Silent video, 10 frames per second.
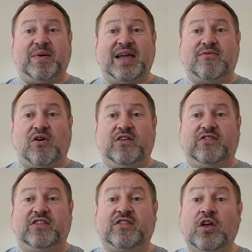pay
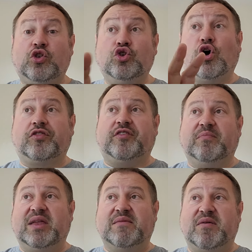rises not at
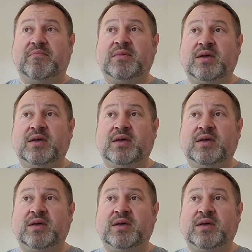minimum.